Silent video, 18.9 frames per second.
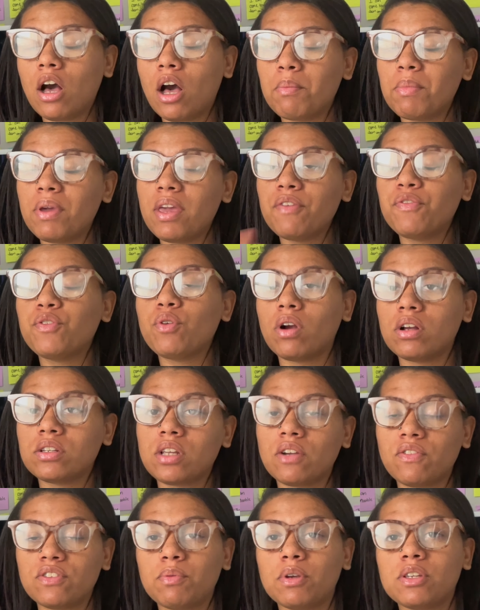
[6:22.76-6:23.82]
If you are a
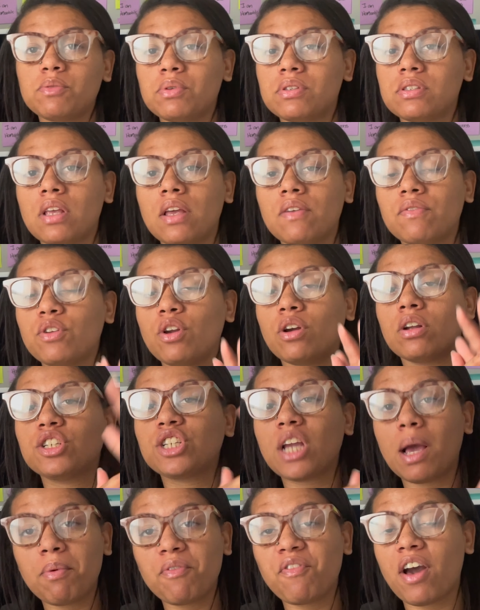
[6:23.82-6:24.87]
service-based business, if you're a
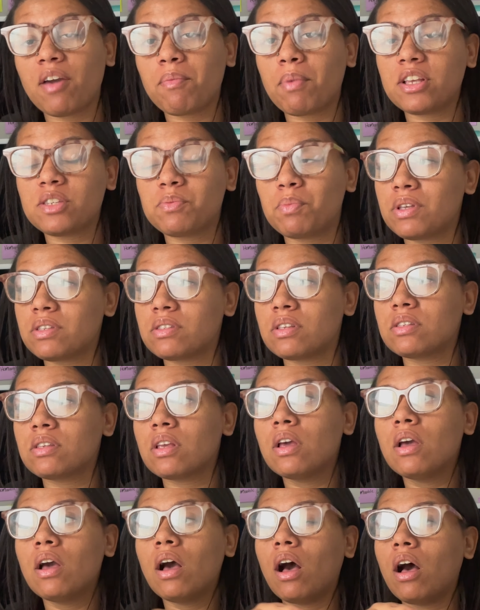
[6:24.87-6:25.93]
Shopify-based business,
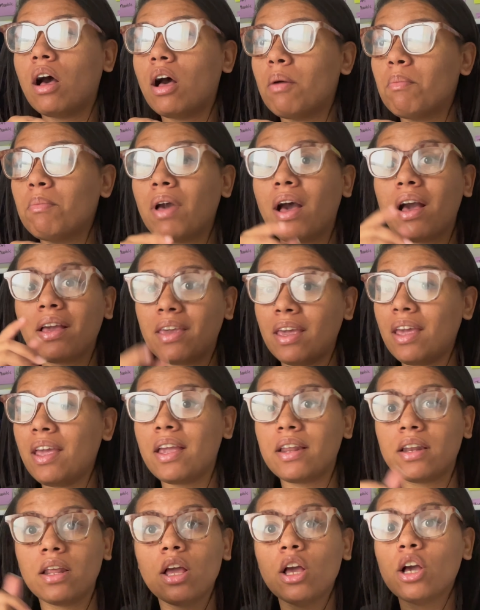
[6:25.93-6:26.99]

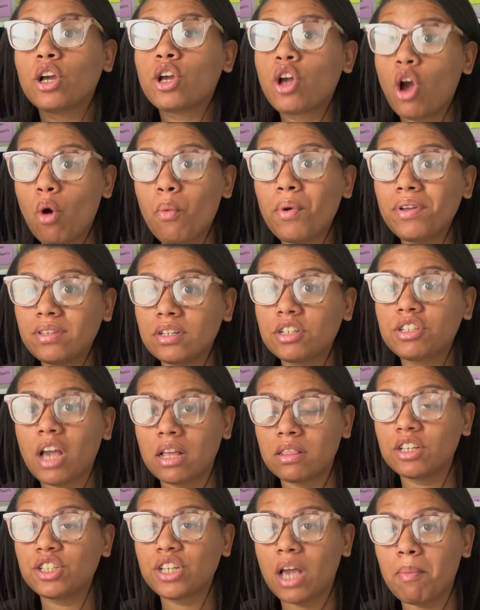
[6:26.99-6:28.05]
again, going to
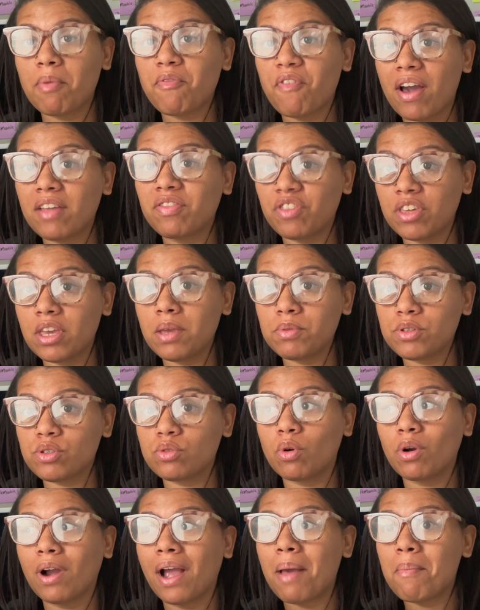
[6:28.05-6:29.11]
the Shopify theme
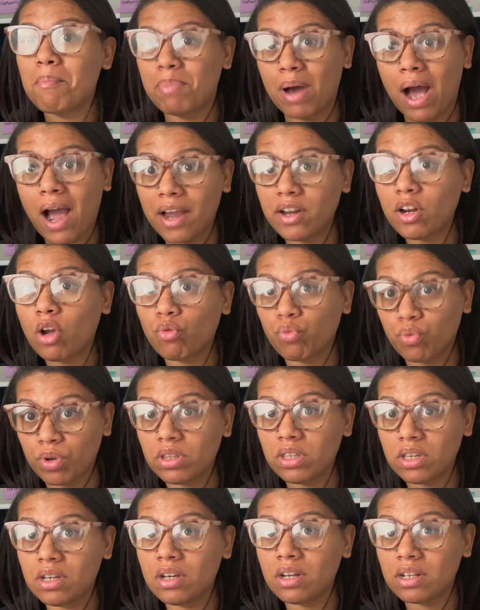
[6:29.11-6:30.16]
store and buying a
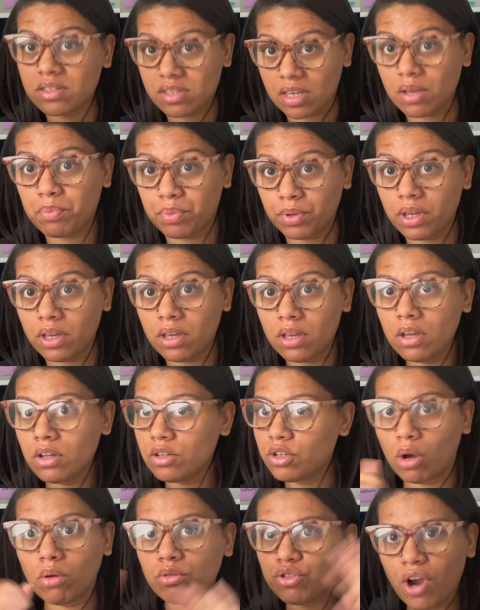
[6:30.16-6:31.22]
really good template.
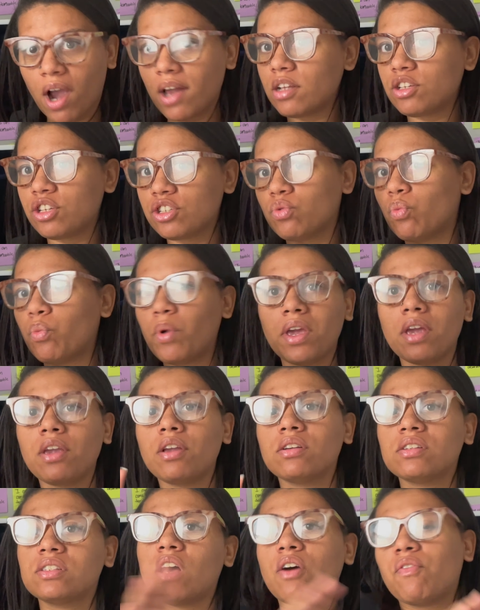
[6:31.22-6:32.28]
Don't try to just wing it
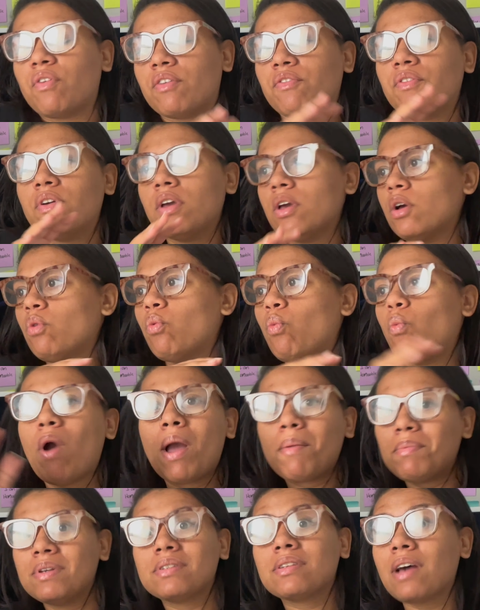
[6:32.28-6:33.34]
yourself if
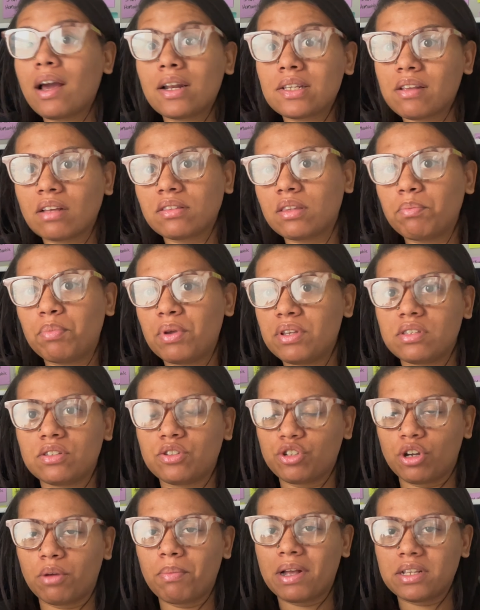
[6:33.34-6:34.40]
web design is not the business
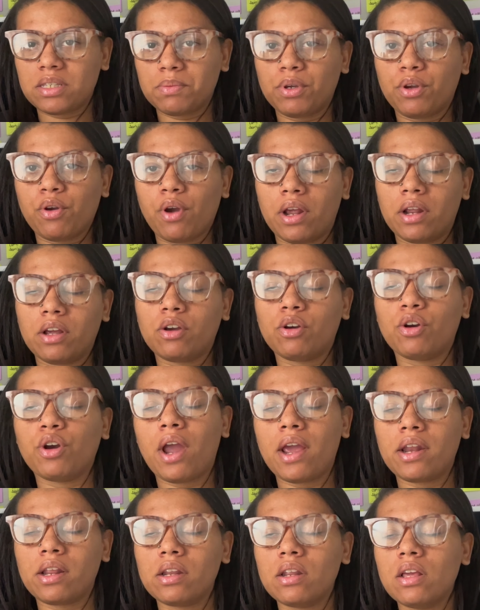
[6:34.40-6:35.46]
you're about to be
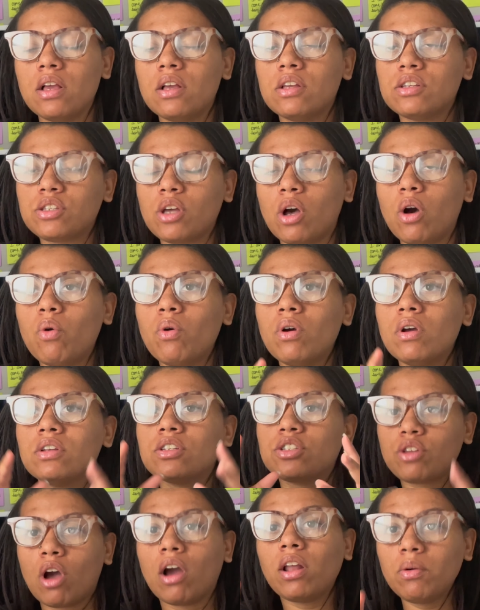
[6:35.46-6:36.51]
creating. So
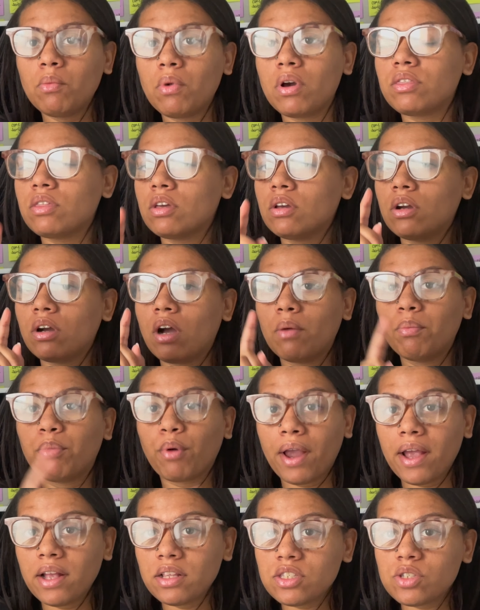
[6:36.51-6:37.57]
starting with a
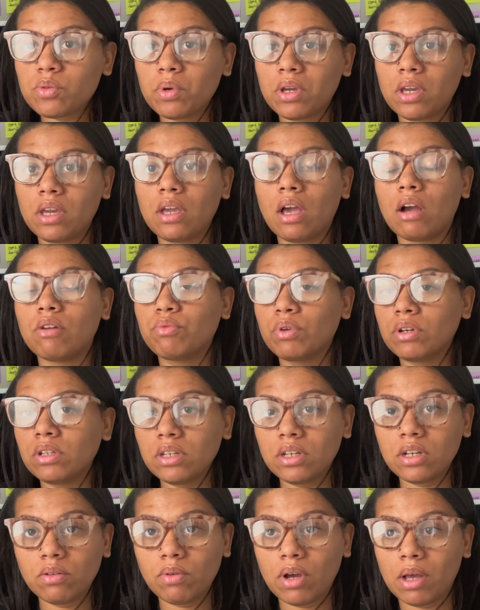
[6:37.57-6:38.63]
brand suite, a really
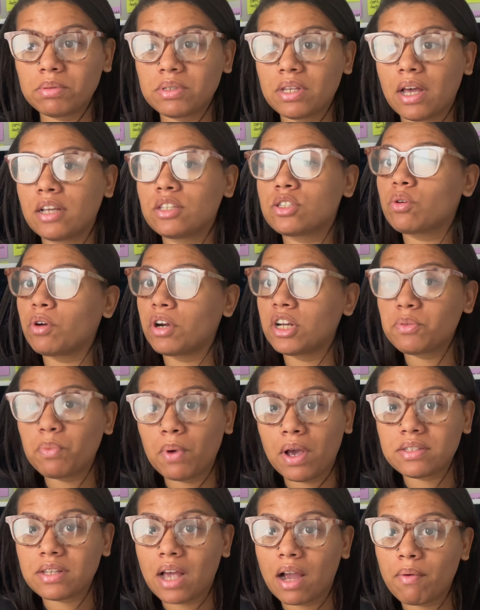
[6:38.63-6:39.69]
good website,
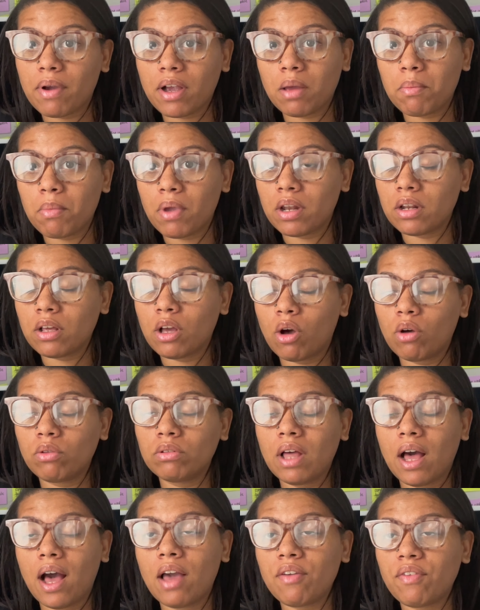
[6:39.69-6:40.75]
Squarespace, I recommend Go
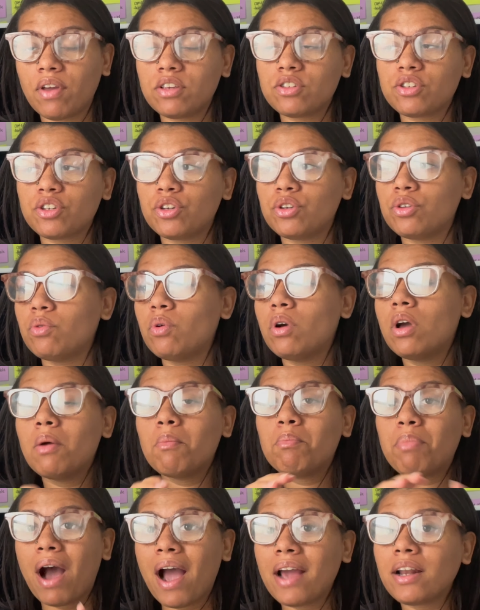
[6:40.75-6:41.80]
Live HQ,
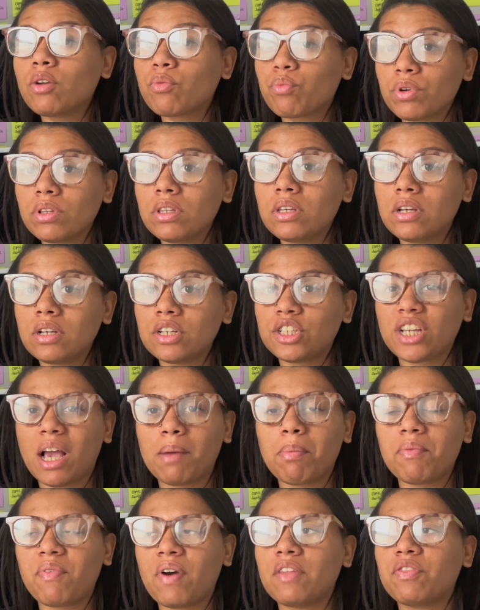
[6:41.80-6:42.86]
buying a really good
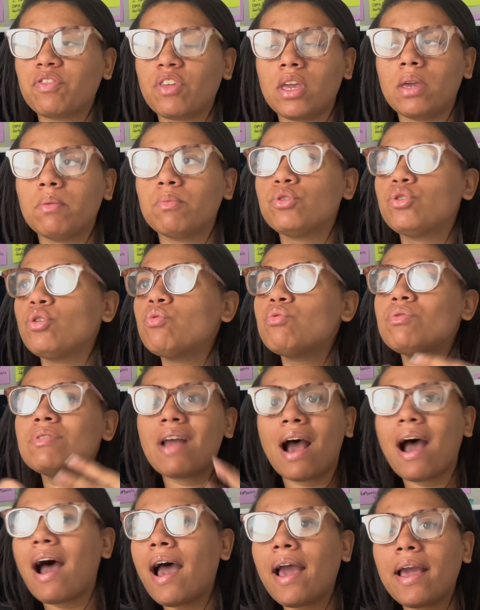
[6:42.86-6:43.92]
Shopify theme. Do
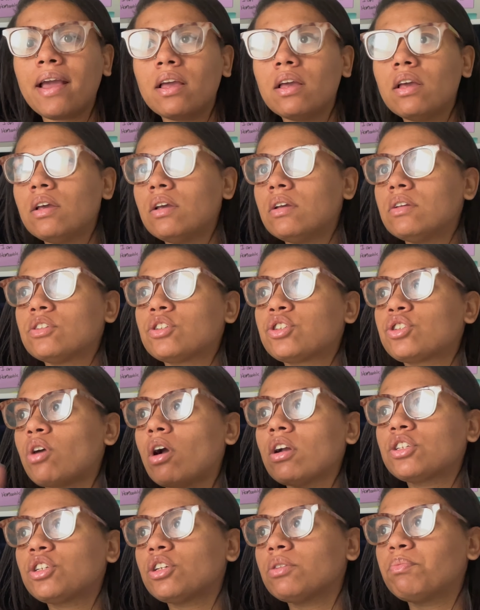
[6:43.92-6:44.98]
not
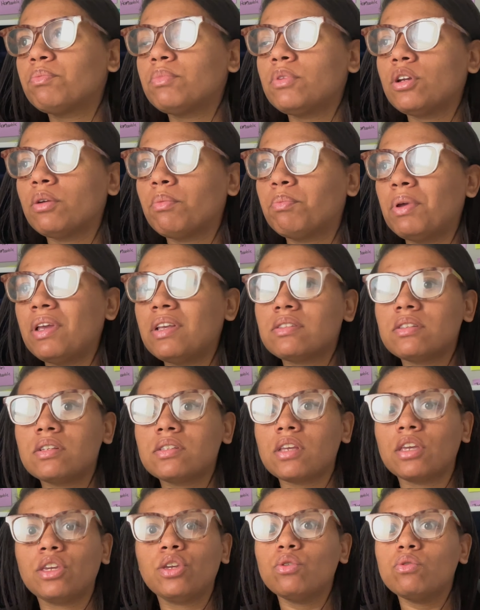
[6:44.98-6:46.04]
start your business
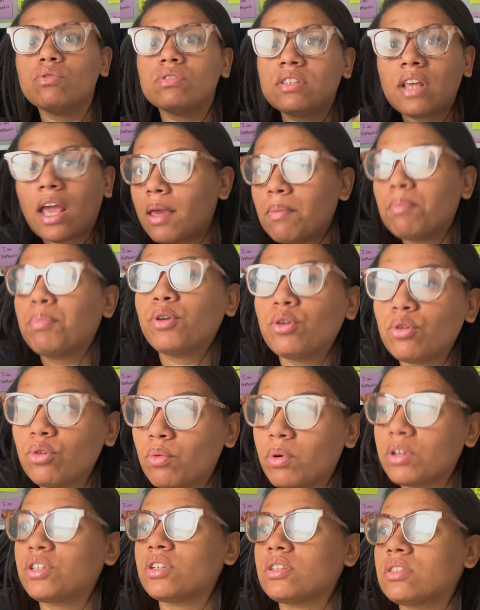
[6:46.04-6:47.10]
and use Debut,
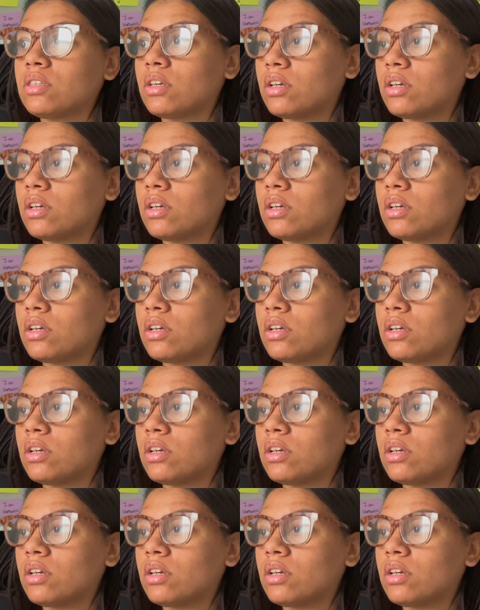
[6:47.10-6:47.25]
which is